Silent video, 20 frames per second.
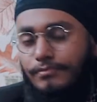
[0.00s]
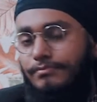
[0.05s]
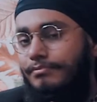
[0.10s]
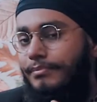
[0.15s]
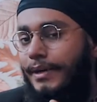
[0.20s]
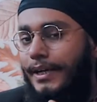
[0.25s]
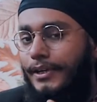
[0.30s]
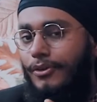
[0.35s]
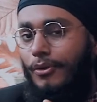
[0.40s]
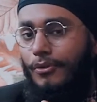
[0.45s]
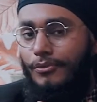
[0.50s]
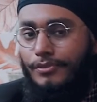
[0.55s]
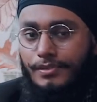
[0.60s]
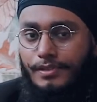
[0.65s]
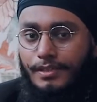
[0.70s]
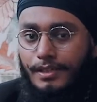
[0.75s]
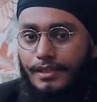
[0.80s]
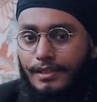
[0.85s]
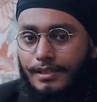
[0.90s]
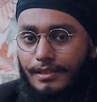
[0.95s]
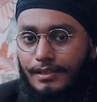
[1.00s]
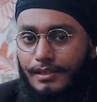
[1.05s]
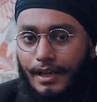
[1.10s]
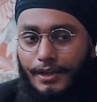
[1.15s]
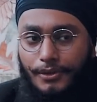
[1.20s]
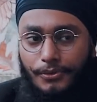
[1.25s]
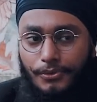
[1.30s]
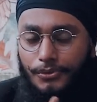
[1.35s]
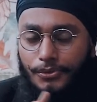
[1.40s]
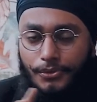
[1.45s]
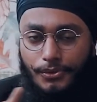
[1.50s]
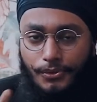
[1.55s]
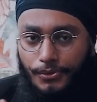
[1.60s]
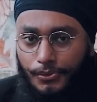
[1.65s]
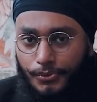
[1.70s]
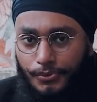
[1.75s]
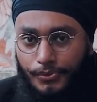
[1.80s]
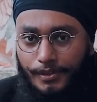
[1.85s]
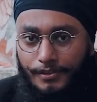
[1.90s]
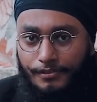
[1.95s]
my tonsil, I don't
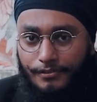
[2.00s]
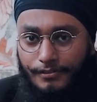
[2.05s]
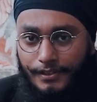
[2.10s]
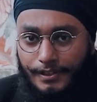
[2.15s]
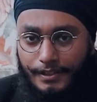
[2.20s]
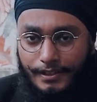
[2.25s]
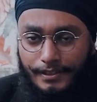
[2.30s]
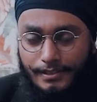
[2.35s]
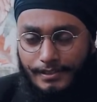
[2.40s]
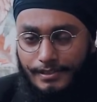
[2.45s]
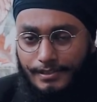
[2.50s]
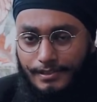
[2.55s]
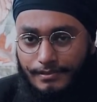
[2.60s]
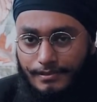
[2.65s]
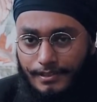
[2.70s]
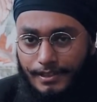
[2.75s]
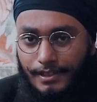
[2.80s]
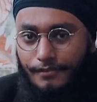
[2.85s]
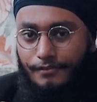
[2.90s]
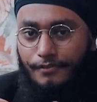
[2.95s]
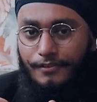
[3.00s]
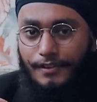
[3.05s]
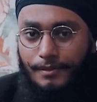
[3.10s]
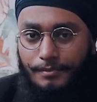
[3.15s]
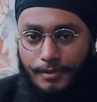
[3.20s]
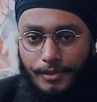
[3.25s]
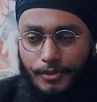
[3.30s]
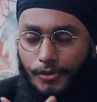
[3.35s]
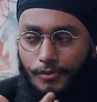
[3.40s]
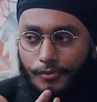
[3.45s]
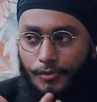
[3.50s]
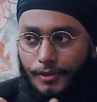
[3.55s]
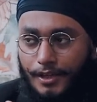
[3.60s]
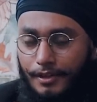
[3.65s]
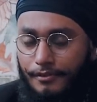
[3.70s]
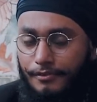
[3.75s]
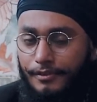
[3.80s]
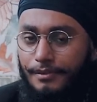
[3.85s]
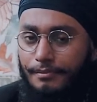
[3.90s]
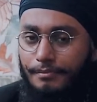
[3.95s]
know if it is inflaming or
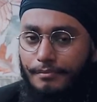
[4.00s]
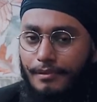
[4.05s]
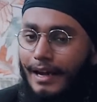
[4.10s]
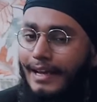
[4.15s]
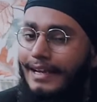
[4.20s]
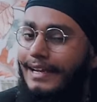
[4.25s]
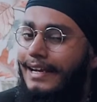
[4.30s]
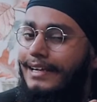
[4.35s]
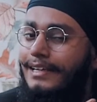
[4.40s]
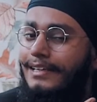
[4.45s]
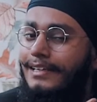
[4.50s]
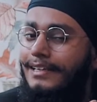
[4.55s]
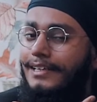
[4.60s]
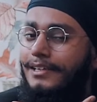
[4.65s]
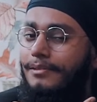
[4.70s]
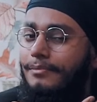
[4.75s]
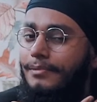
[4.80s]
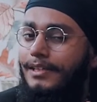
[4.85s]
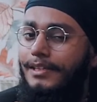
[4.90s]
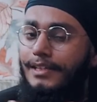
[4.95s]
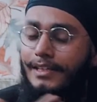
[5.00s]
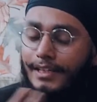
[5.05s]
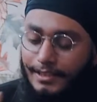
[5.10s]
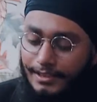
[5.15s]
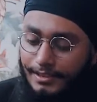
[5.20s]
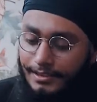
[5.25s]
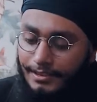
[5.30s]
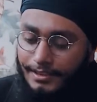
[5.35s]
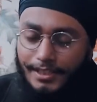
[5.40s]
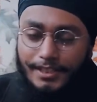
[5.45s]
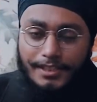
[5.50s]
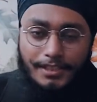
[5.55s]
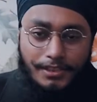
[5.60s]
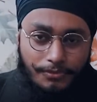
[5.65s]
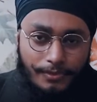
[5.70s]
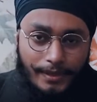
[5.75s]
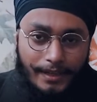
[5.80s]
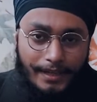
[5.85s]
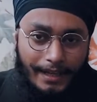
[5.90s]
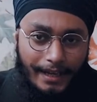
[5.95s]
whatever. I get a little bit
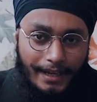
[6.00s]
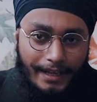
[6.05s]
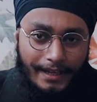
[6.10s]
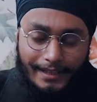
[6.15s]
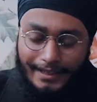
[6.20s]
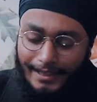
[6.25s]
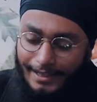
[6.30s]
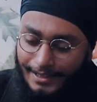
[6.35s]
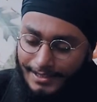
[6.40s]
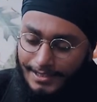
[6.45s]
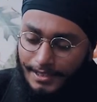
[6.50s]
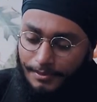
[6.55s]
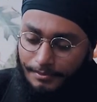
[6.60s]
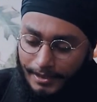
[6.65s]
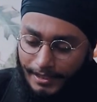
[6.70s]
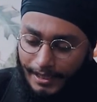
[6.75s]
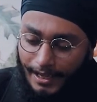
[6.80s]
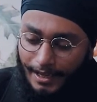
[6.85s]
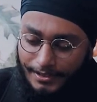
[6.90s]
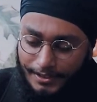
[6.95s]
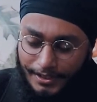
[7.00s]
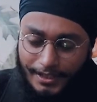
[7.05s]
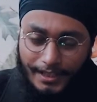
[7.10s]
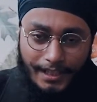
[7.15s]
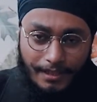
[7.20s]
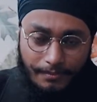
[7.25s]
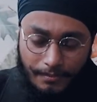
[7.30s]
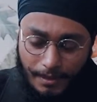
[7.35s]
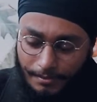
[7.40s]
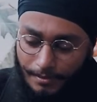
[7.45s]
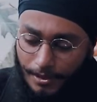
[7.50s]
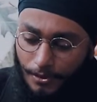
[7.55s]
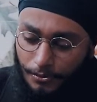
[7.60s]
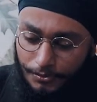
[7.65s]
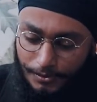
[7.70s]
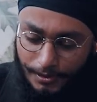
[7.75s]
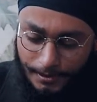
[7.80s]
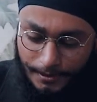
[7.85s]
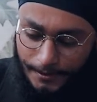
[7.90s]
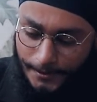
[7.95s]
tinge when I get something acidic in my
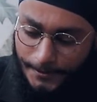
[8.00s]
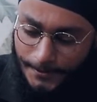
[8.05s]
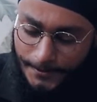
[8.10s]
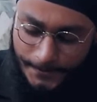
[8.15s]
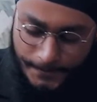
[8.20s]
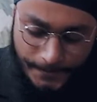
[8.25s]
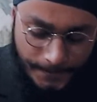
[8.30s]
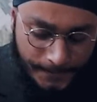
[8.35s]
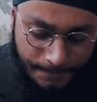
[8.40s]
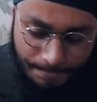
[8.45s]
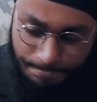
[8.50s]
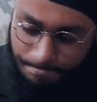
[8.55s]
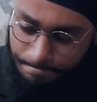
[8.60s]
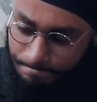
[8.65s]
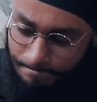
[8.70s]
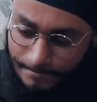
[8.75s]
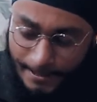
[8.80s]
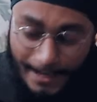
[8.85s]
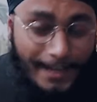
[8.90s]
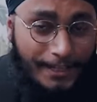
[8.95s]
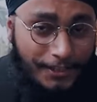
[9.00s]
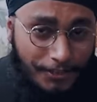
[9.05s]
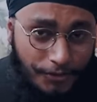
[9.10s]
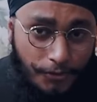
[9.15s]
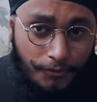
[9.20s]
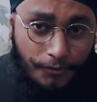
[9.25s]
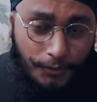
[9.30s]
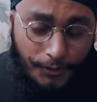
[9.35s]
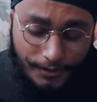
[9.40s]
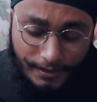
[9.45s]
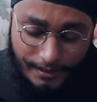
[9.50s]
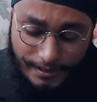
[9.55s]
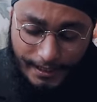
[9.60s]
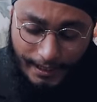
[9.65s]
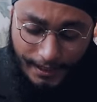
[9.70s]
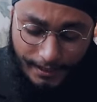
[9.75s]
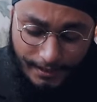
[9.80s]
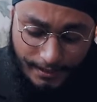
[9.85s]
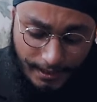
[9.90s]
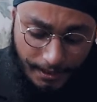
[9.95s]
mouth. Let's go for the
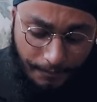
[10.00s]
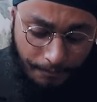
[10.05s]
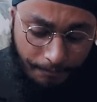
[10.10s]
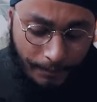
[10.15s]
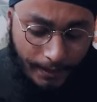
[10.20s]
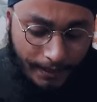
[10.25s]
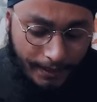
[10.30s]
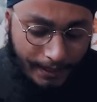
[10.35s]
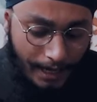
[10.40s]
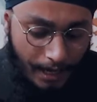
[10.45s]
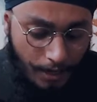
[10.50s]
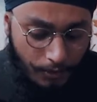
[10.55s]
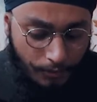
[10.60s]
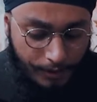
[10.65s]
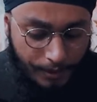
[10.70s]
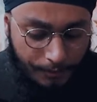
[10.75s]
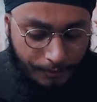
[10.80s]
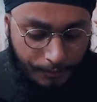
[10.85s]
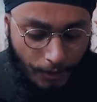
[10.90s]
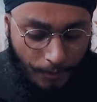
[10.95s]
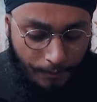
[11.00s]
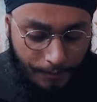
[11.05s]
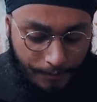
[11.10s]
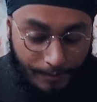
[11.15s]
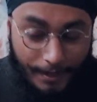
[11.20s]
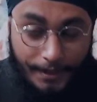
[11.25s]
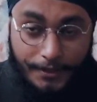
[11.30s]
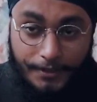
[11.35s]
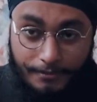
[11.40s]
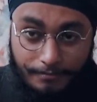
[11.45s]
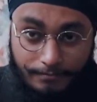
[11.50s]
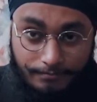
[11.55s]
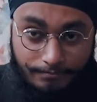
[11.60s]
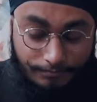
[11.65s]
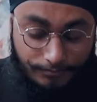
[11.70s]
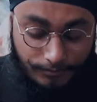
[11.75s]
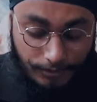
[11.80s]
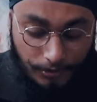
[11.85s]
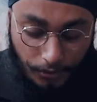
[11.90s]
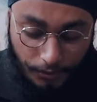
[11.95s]
second sip, but now in a proper manner.
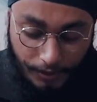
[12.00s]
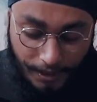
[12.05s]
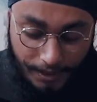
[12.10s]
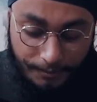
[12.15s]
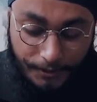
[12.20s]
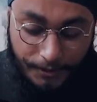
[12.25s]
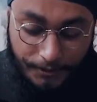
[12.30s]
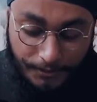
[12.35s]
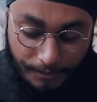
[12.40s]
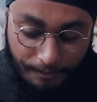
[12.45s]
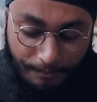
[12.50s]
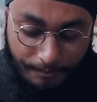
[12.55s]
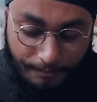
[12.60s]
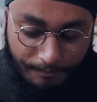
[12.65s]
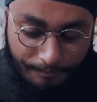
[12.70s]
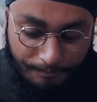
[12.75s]
Go deep into the